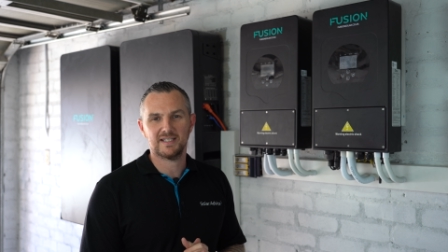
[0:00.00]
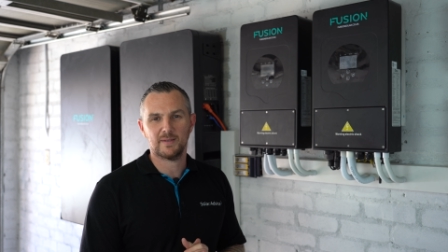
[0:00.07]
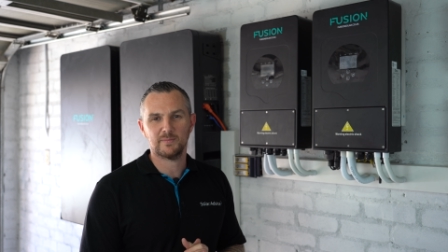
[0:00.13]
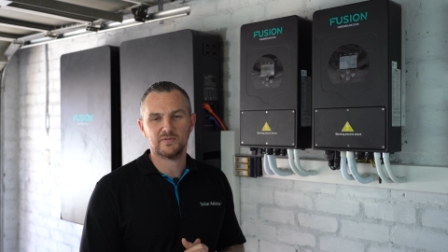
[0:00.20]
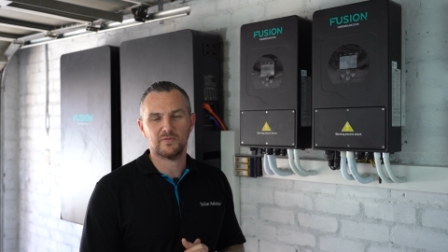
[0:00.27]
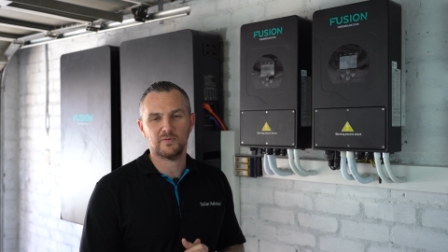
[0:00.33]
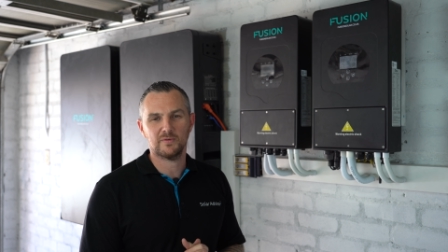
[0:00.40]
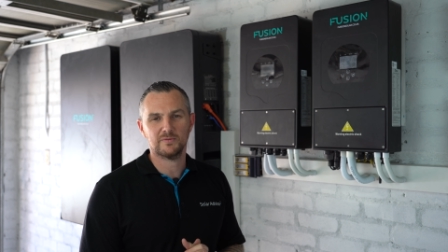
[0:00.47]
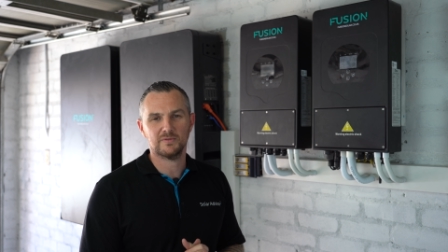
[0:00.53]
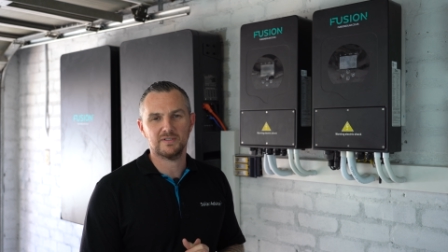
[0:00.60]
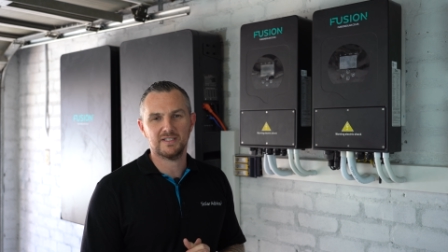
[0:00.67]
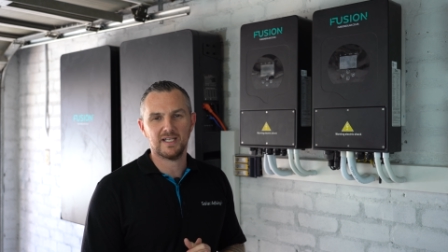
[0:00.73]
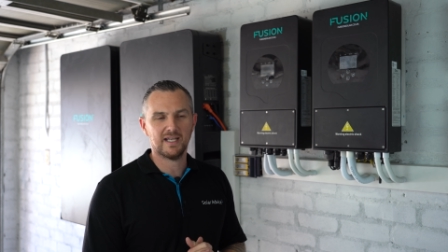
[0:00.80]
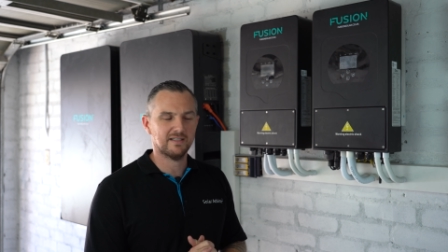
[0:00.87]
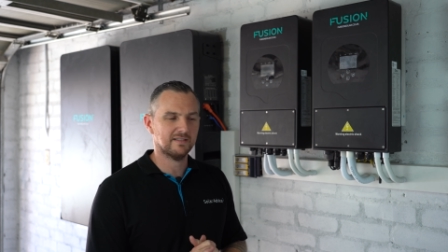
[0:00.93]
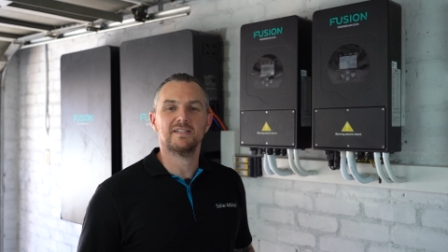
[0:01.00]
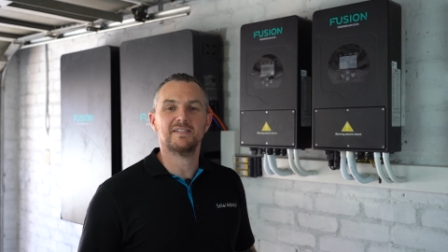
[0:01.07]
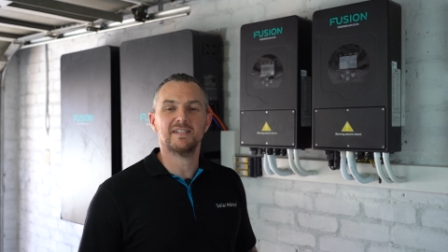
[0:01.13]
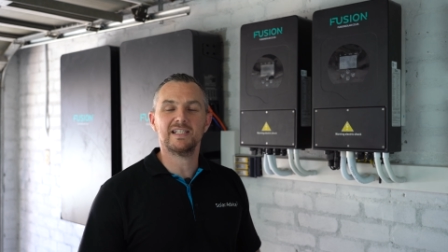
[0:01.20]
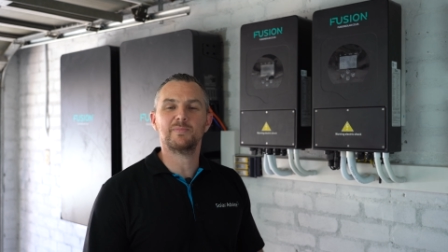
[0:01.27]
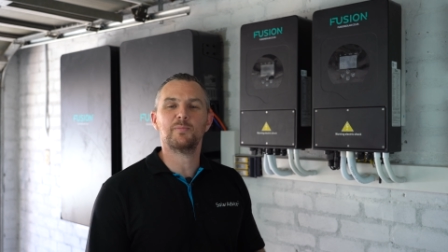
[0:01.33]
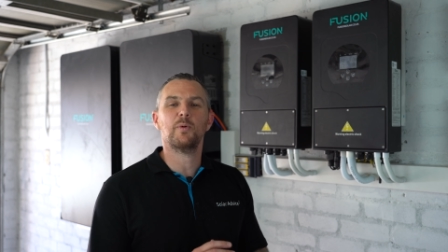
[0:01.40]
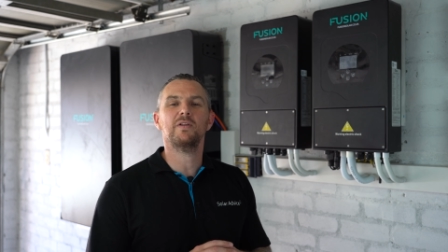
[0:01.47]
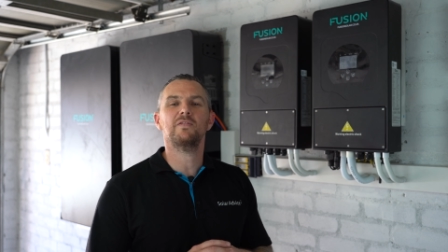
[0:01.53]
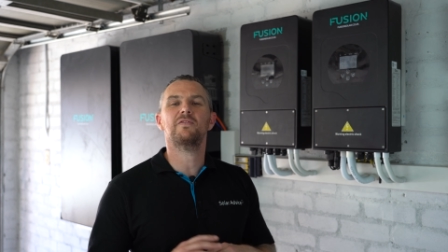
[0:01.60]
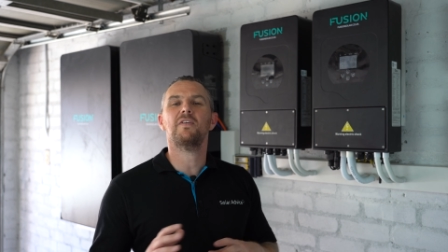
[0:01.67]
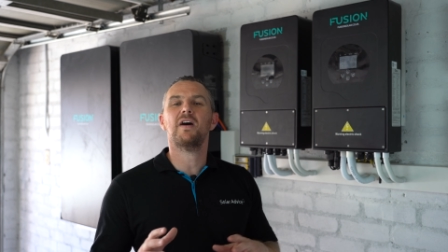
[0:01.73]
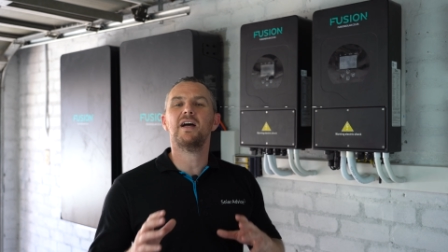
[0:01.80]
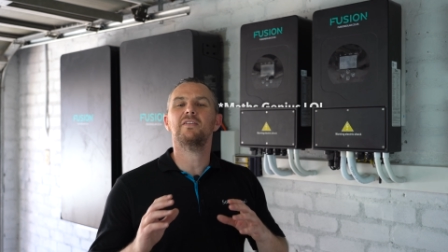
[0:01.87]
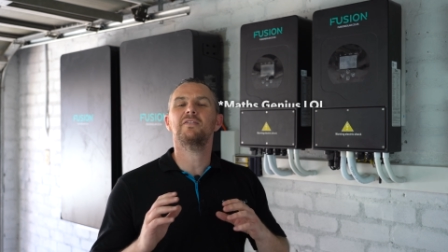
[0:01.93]
times 410,
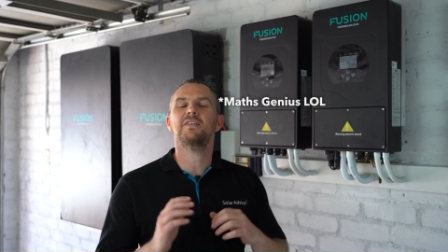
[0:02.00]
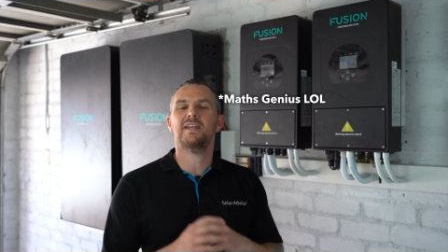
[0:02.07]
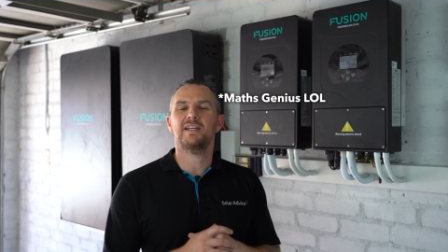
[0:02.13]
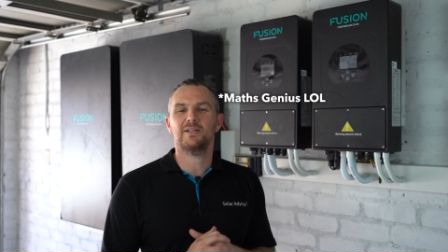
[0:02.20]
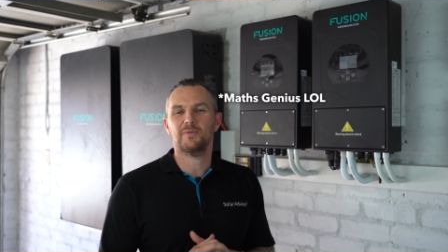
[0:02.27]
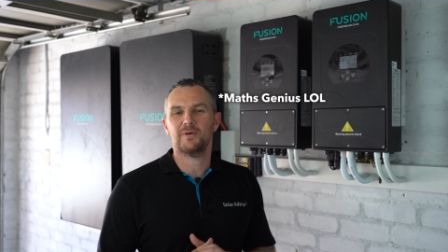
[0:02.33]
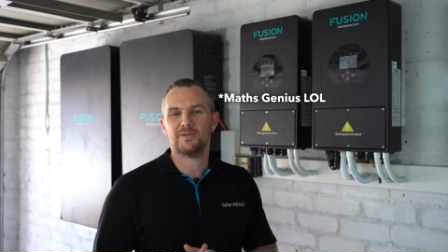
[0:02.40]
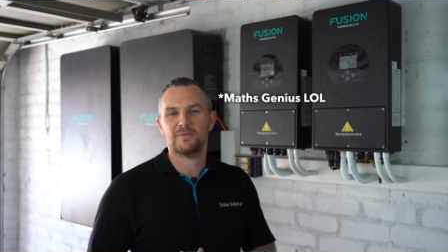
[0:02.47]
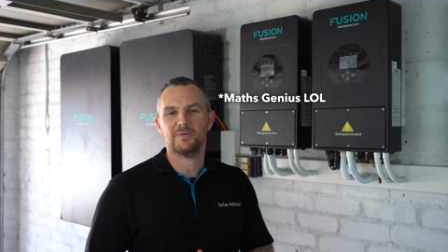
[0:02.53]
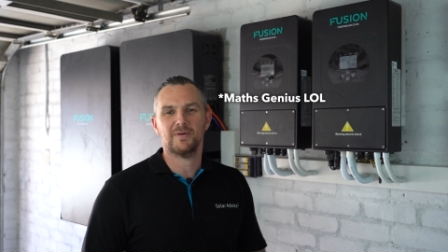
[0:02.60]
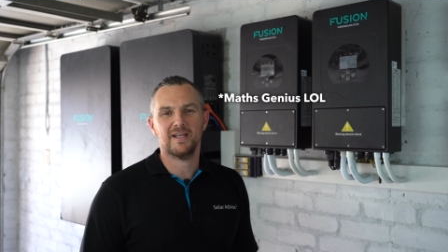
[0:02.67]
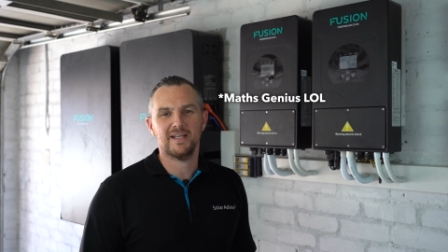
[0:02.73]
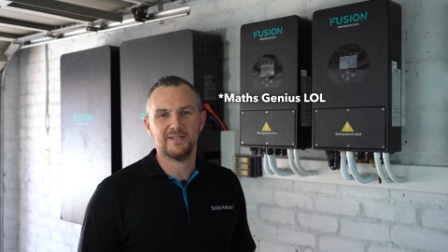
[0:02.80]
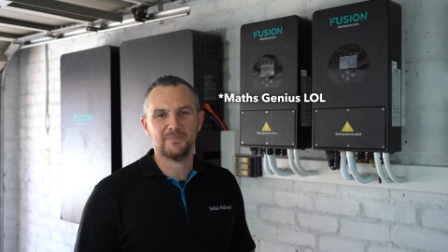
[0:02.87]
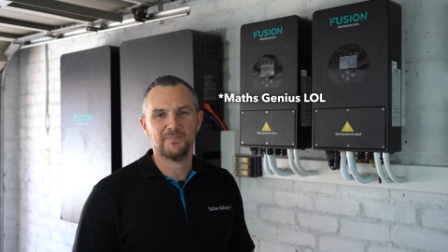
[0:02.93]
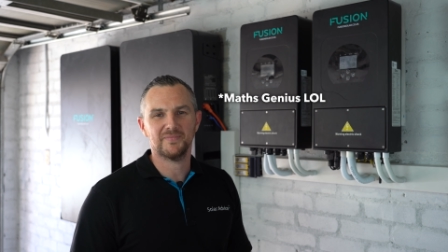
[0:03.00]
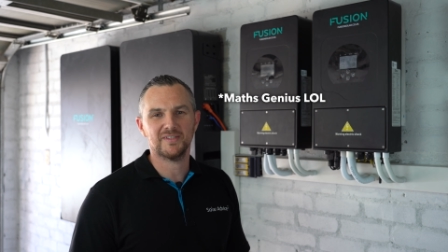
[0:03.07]
6.5 kilowatt array.